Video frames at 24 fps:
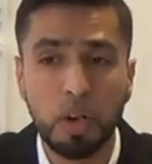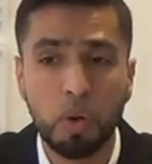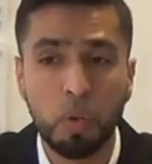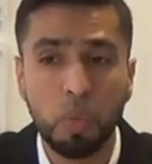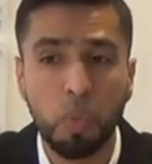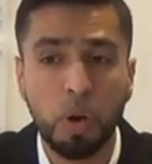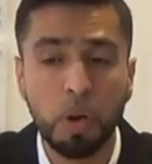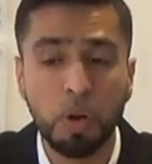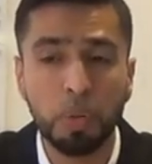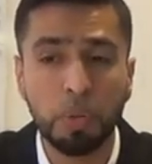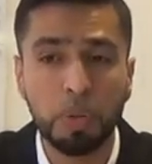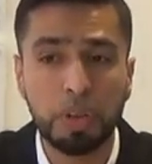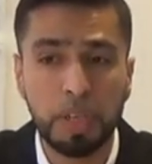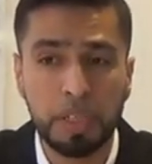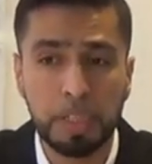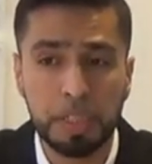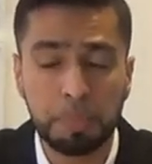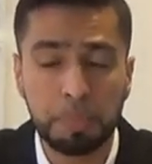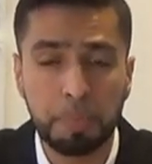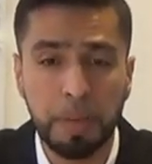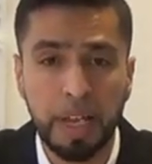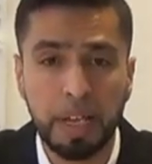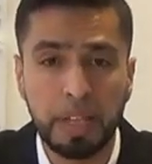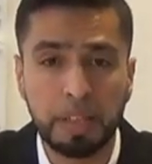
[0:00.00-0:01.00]
One would
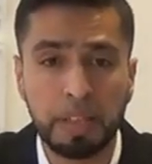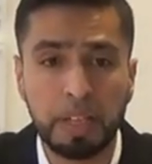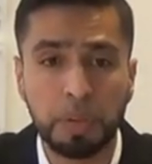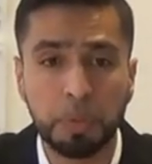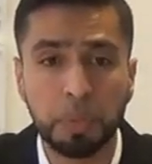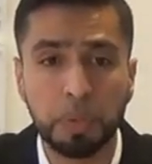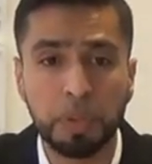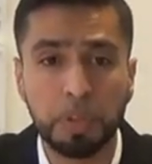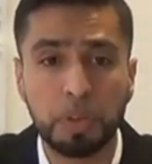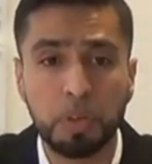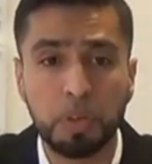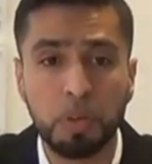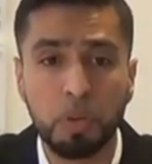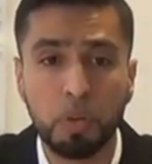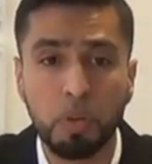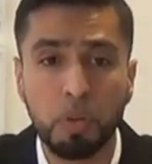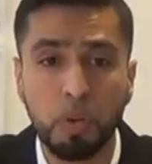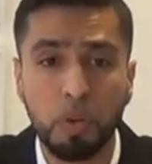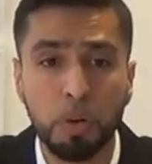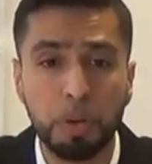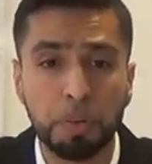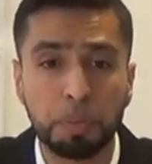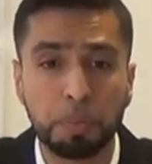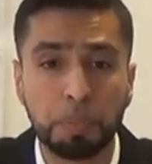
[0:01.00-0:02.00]
expect that with
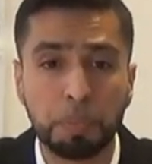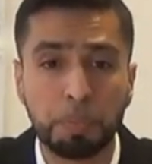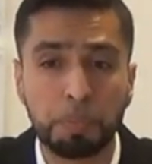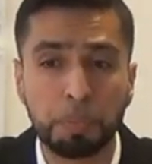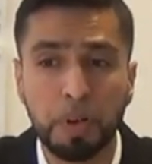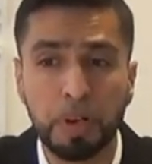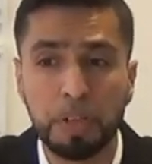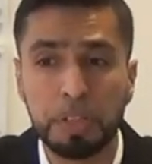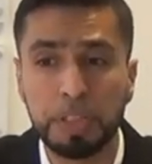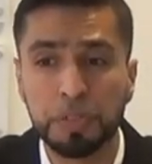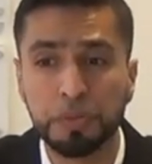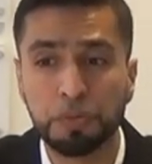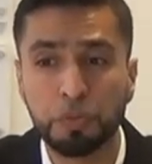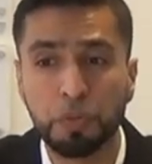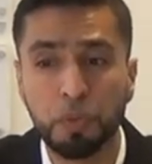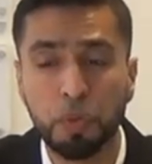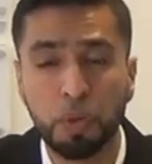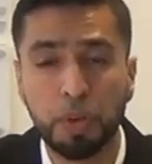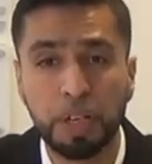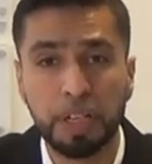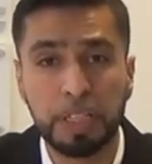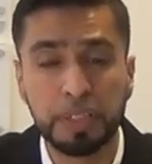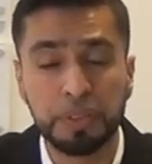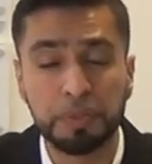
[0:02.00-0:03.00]
oil prices
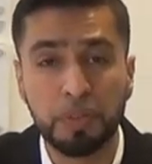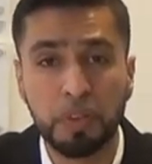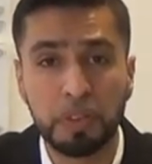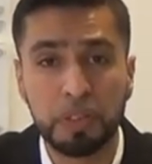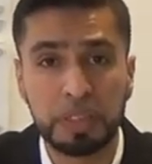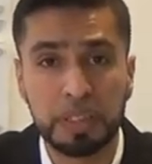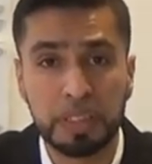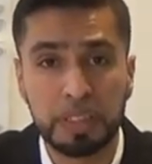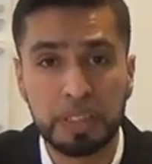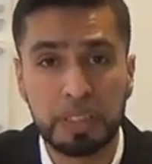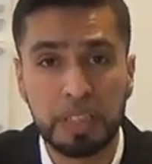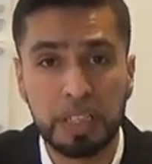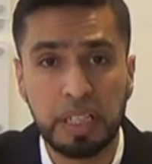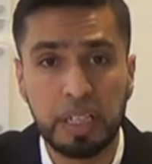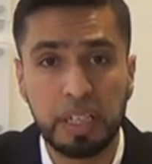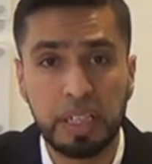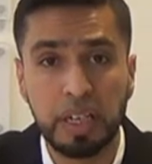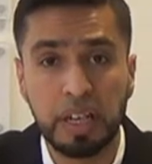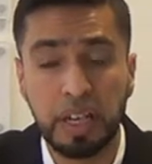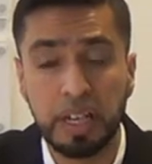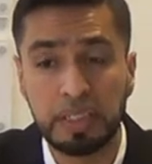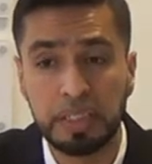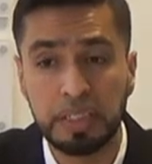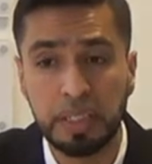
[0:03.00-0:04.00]
falling as fast as
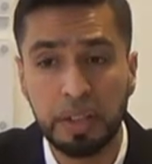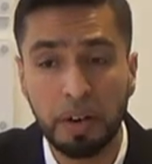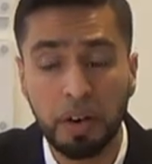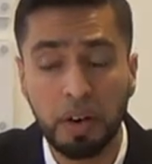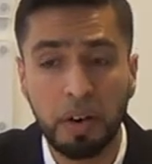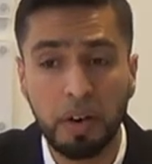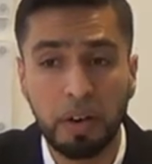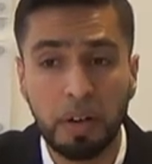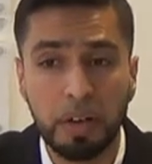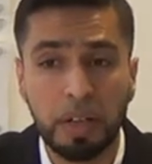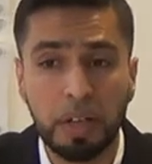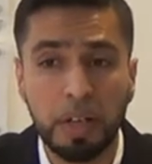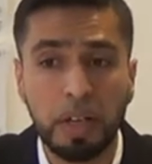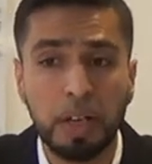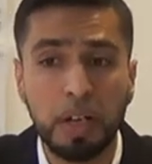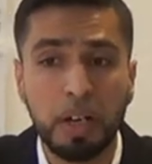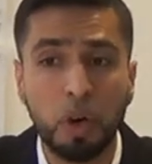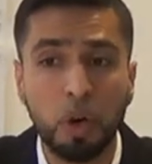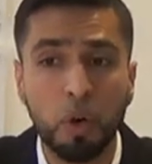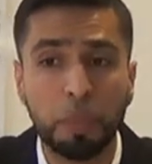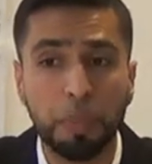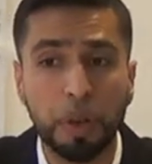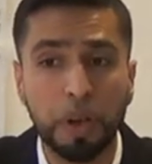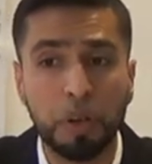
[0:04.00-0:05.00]
they are,
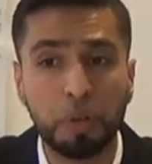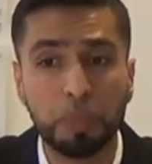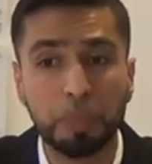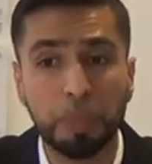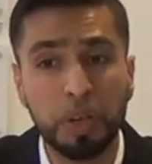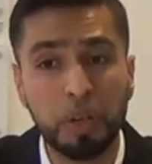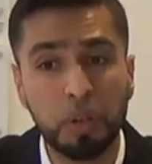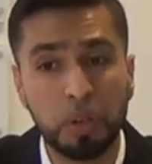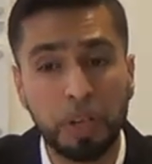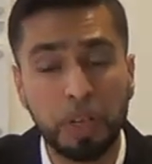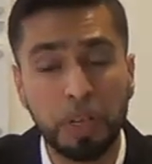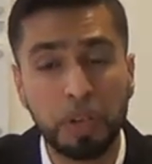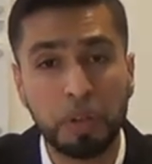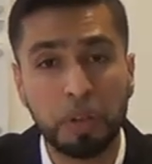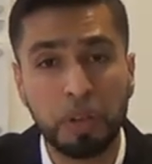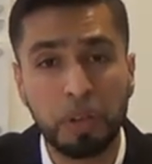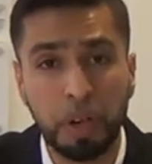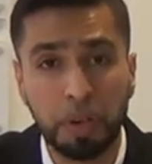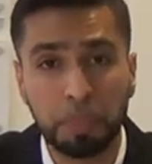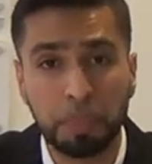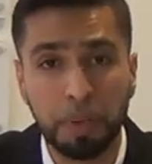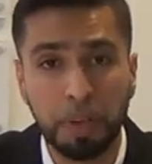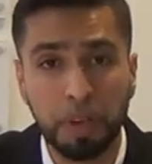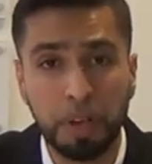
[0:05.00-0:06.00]
OPEC would be looking to
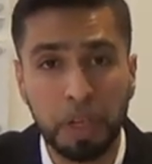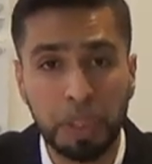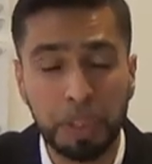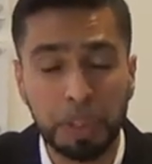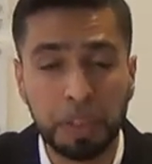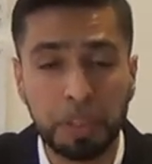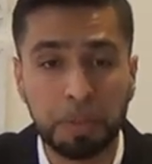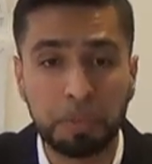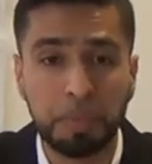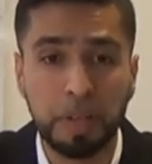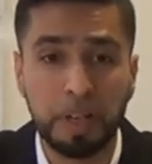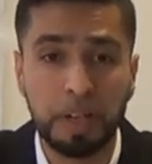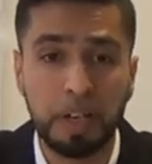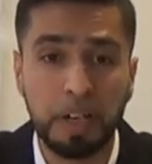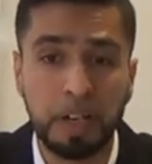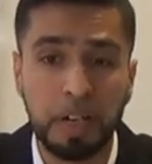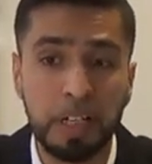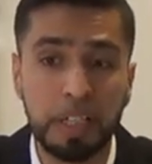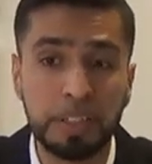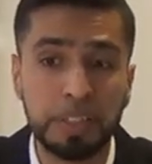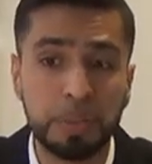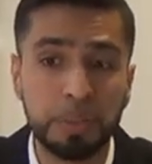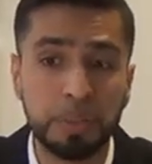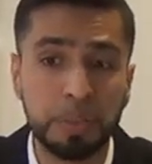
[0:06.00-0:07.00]
cut production. But
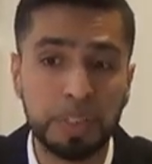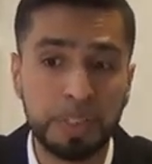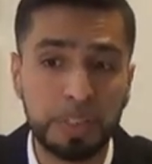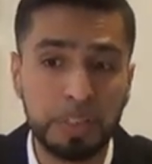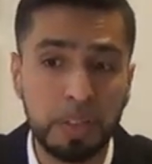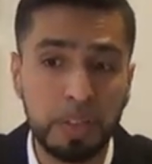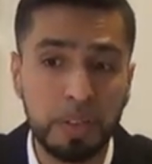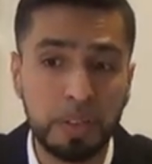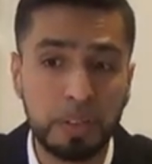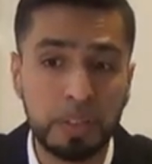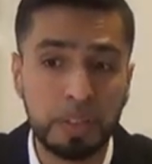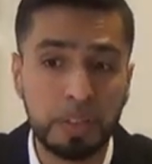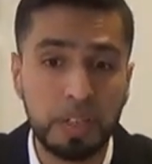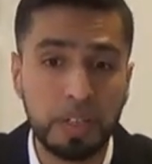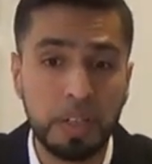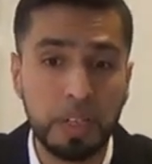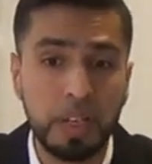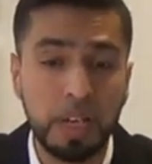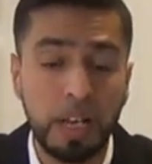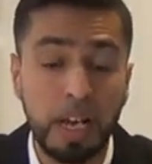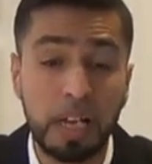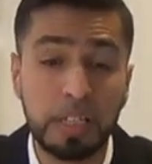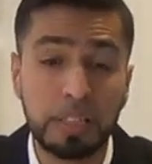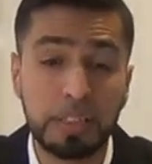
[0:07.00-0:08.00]
as a result,
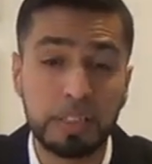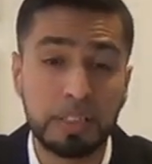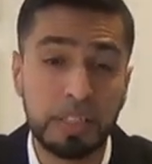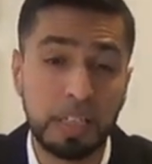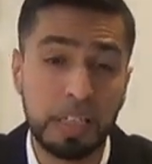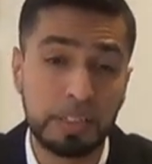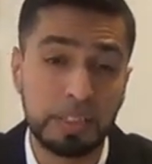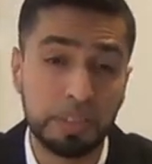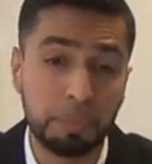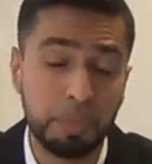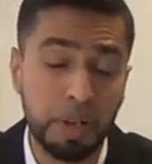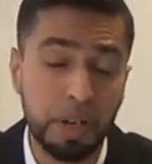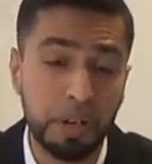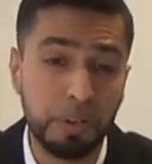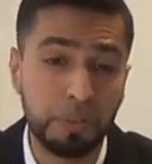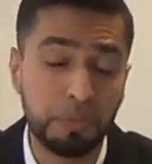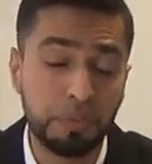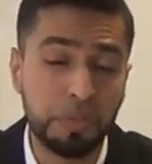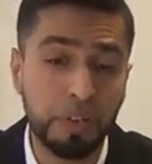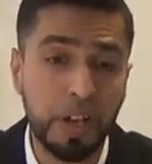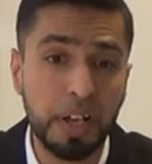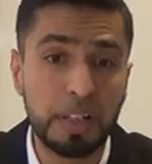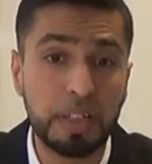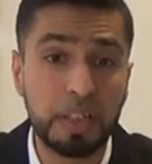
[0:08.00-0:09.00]
as a matter of
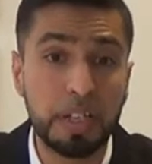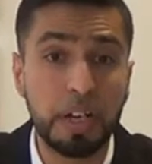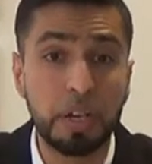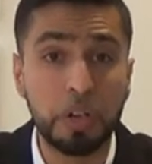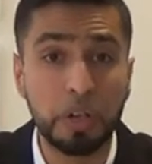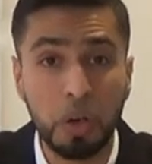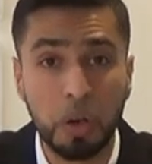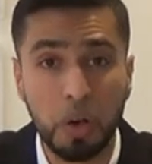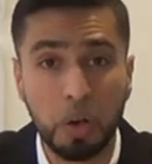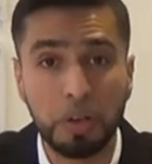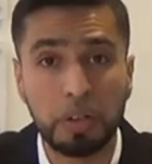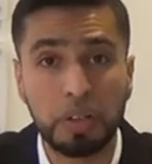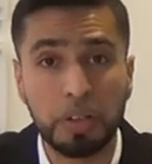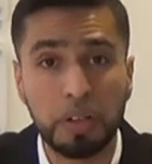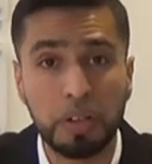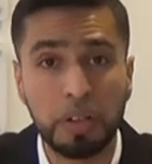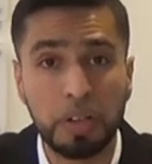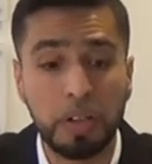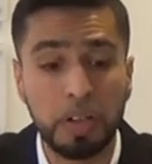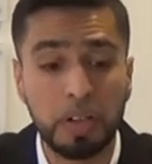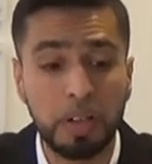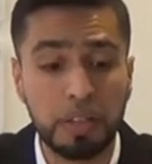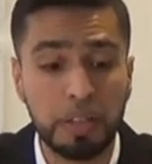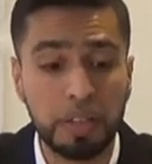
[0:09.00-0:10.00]
fact, they're not.
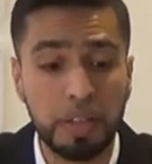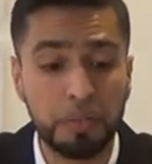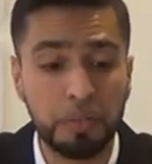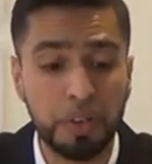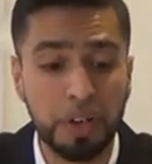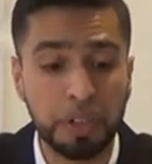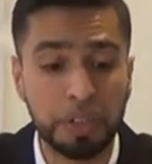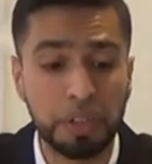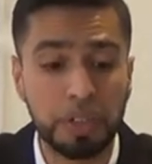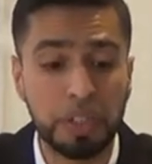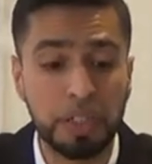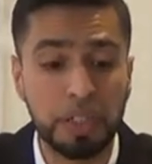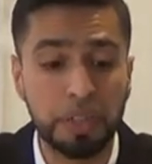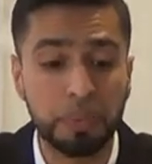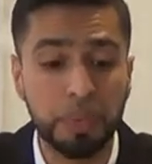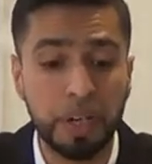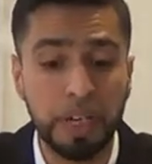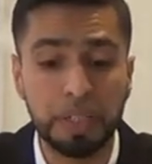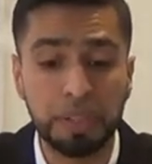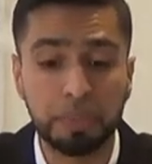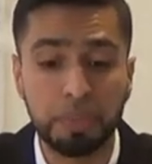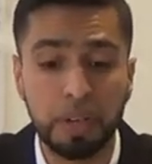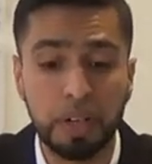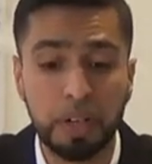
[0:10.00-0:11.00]
They've actually
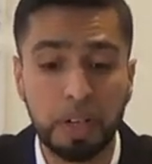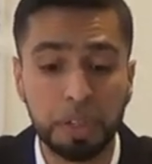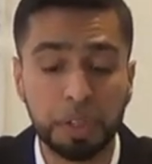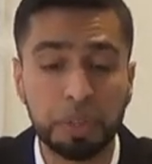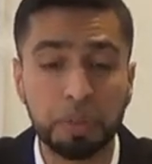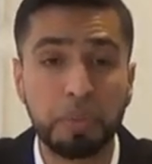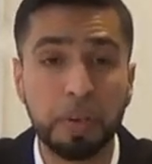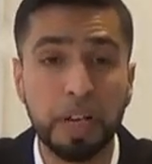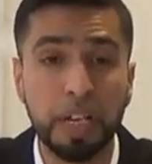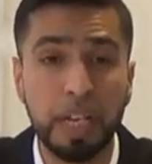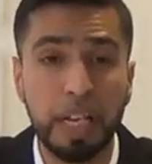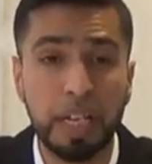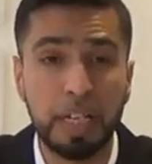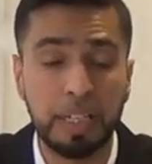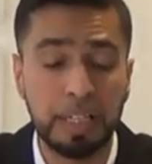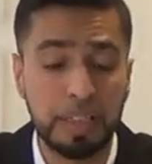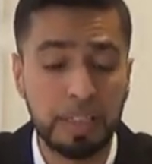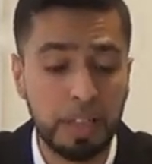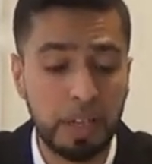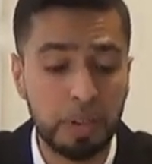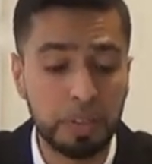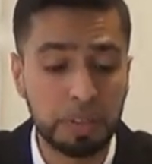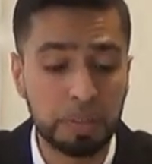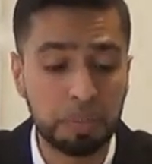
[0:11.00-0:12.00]
raised production by
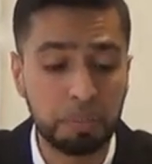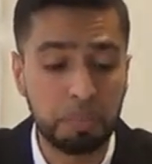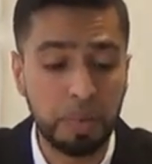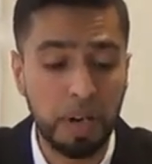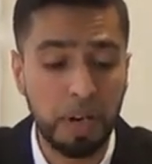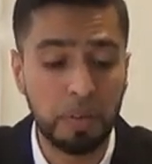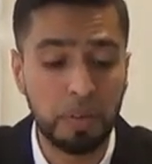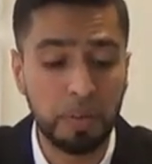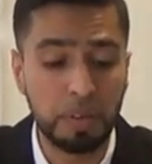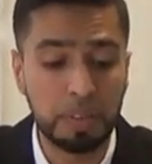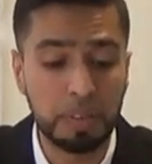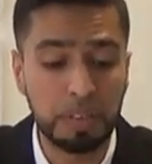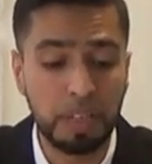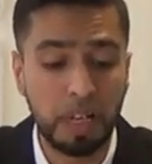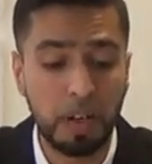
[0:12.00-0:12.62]
80,000 barrels.